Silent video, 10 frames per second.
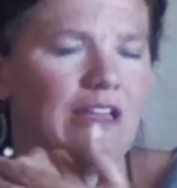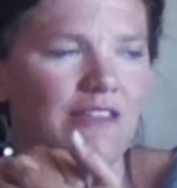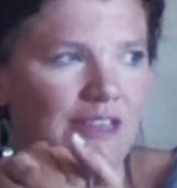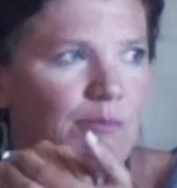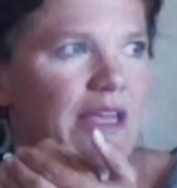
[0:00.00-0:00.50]

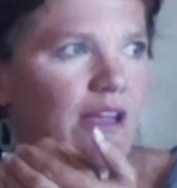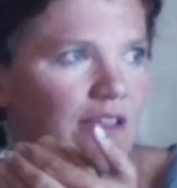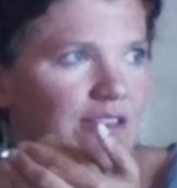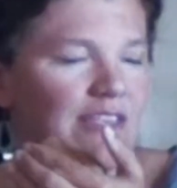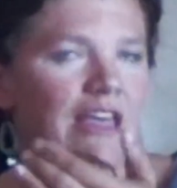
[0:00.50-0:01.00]
Is it
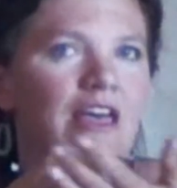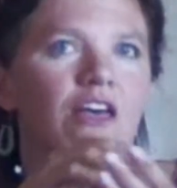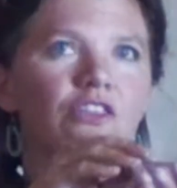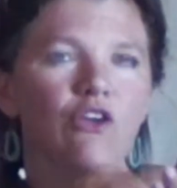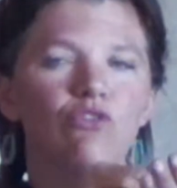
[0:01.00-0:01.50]
because
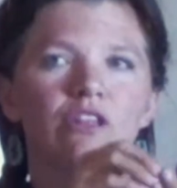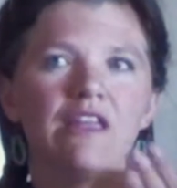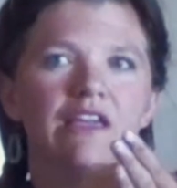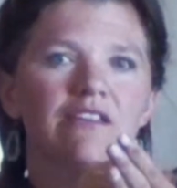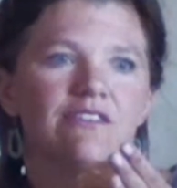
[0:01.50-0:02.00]
there
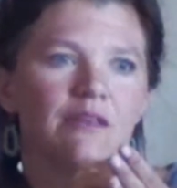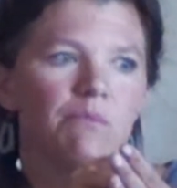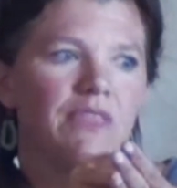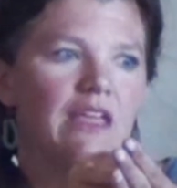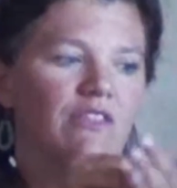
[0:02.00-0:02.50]
really is
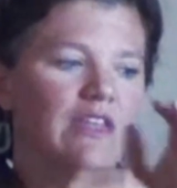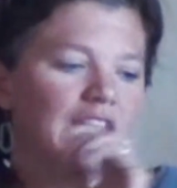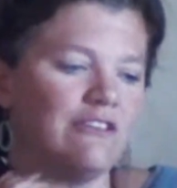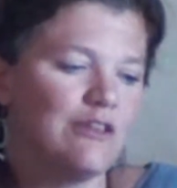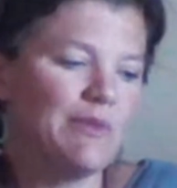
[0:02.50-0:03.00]
something that
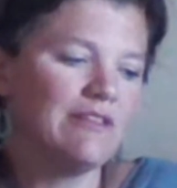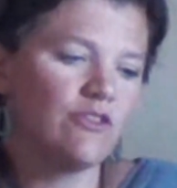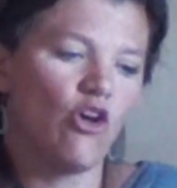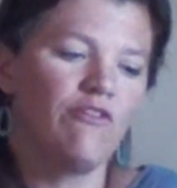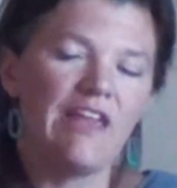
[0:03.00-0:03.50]
needs to be
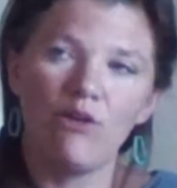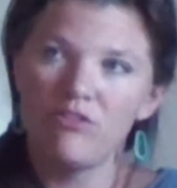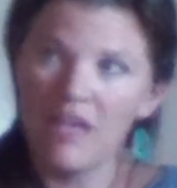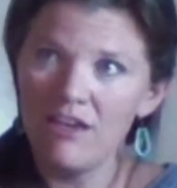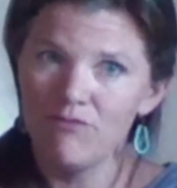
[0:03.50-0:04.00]
solved
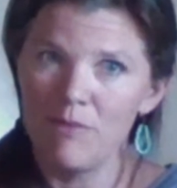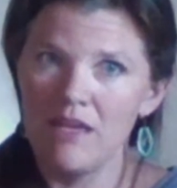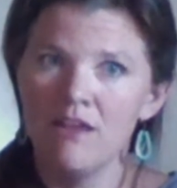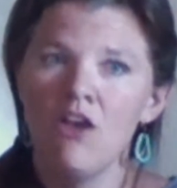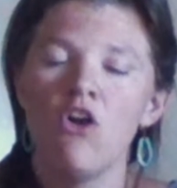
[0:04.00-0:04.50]
outside of
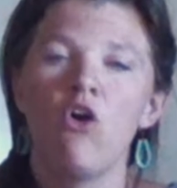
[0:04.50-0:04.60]
me?